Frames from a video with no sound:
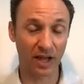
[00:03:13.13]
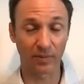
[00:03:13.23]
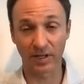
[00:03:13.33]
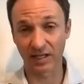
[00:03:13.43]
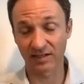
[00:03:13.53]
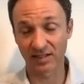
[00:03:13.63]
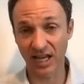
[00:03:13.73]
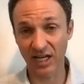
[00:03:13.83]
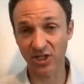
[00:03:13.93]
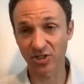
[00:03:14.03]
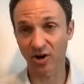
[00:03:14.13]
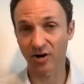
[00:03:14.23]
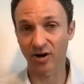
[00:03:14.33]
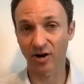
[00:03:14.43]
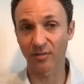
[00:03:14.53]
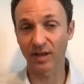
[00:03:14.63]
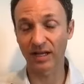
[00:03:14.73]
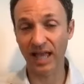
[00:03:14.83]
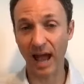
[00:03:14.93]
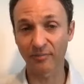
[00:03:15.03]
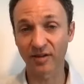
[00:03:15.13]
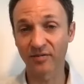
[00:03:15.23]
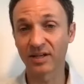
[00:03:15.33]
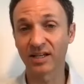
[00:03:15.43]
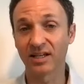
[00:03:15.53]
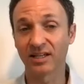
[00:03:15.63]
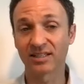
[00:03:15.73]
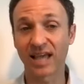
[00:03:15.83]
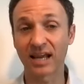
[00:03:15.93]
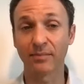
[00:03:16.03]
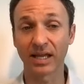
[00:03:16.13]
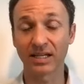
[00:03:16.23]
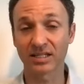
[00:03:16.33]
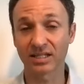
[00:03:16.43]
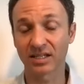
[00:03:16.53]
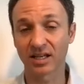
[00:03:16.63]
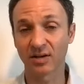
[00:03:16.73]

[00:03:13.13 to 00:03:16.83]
how many cetaceans are in captivity, Setabase,